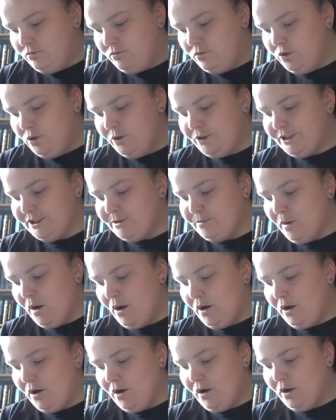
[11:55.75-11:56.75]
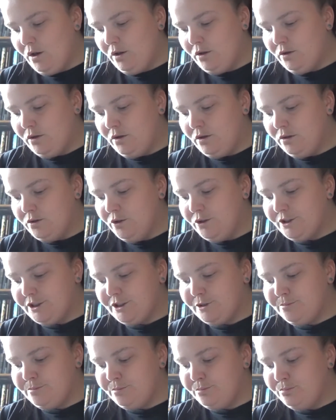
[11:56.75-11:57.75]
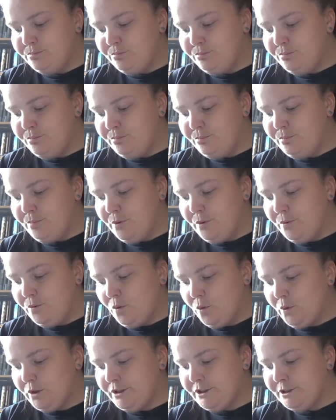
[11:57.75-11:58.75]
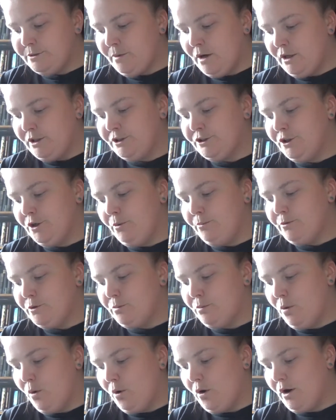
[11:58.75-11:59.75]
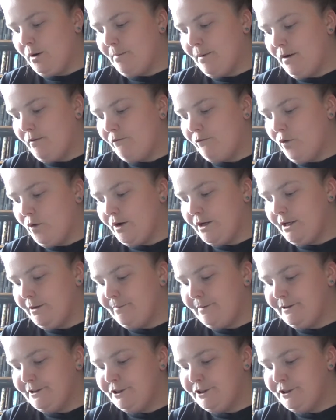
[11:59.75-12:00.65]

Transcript: use a small, use a spoon or a small scoop to pour about four heaping